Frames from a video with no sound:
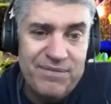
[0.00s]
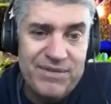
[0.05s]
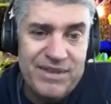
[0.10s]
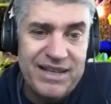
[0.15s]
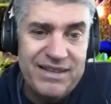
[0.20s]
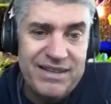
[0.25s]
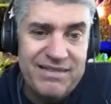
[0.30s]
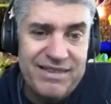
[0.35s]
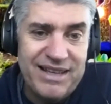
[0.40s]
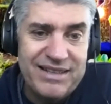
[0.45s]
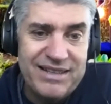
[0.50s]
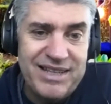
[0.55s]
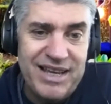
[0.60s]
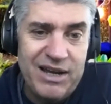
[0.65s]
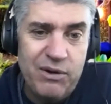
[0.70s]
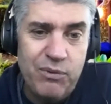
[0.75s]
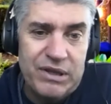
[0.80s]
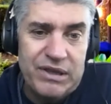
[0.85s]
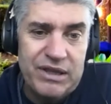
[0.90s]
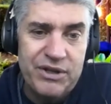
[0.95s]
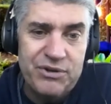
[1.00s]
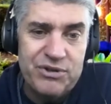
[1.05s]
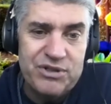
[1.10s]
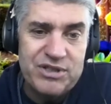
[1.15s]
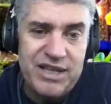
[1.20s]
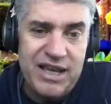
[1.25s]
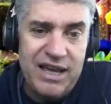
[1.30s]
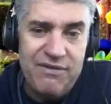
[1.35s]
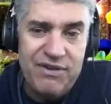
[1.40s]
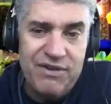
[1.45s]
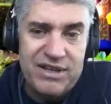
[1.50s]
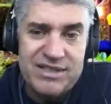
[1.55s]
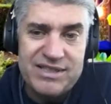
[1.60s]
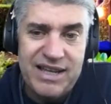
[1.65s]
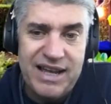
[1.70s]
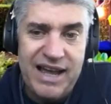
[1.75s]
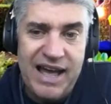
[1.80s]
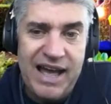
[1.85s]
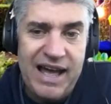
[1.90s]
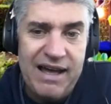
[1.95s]
They take what little savings
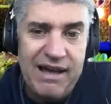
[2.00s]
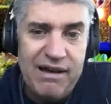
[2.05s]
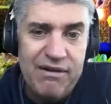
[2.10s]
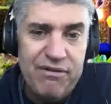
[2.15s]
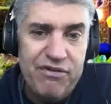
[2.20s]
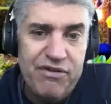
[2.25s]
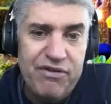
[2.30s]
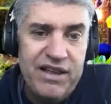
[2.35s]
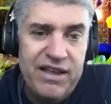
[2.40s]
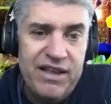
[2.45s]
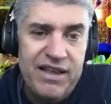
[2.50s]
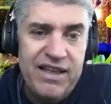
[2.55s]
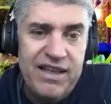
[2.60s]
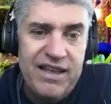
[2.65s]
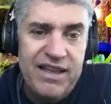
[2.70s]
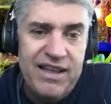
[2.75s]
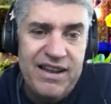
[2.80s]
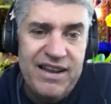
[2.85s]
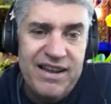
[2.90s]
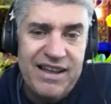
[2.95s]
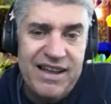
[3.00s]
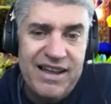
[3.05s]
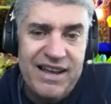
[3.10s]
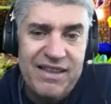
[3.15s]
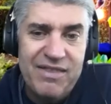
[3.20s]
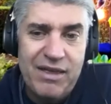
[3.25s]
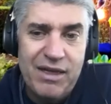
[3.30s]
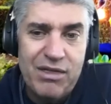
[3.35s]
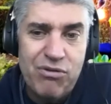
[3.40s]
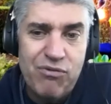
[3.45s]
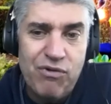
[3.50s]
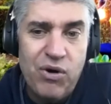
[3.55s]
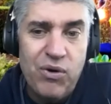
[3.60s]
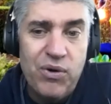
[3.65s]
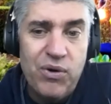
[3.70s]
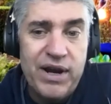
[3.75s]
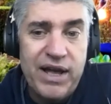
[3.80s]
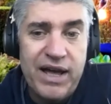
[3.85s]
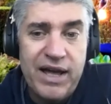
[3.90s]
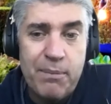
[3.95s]
they have and they throw
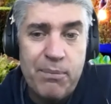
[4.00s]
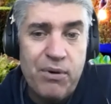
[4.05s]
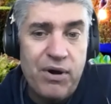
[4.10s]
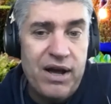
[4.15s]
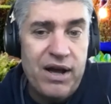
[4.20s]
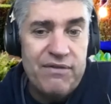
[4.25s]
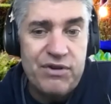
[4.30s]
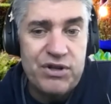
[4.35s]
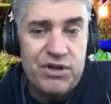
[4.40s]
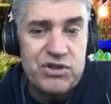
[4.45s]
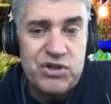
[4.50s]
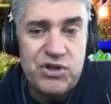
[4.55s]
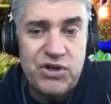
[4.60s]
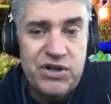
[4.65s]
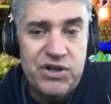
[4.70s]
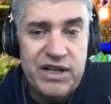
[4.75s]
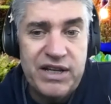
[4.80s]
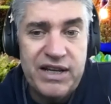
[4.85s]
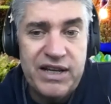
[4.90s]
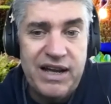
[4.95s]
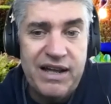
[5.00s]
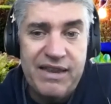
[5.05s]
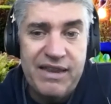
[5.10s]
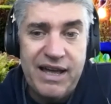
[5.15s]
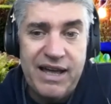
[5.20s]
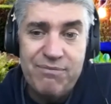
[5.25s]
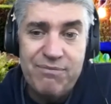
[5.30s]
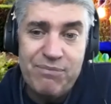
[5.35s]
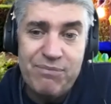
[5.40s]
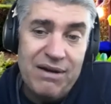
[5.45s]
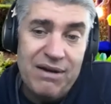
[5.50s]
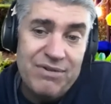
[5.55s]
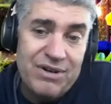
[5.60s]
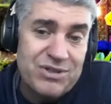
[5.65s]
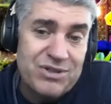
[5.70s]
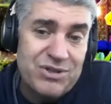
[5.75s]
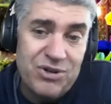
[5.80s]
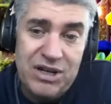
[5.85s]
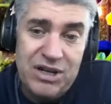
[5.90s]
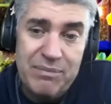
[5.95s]
it at a private attorney, and that private
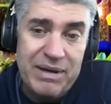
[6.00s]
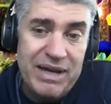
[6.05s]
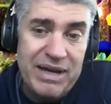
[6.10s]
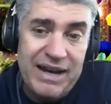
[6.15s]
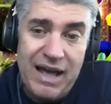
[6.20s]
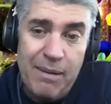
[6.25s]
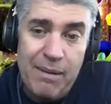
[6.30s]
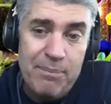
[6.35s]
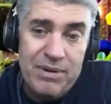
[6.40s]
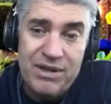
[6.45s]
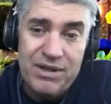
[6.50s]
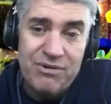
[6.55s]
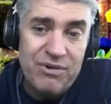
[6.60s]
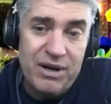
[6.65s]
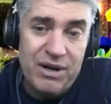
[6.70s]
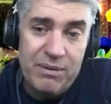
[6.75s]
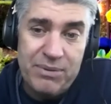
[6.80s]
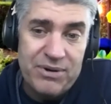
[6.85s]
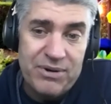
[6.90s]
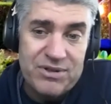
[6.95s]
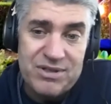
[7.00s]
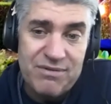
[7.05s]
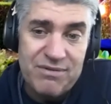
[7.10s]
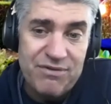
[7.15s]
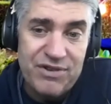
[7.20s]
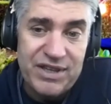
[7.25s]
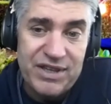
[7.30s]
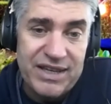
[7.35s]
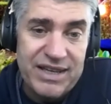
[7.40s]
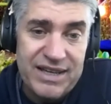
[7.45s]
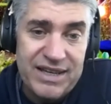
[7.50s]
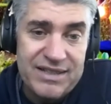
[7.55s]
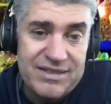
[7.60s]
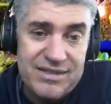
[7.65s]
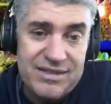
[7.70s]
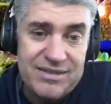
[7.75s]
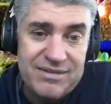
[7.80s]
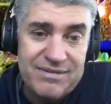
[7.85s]
attorney may not be the right person for the case.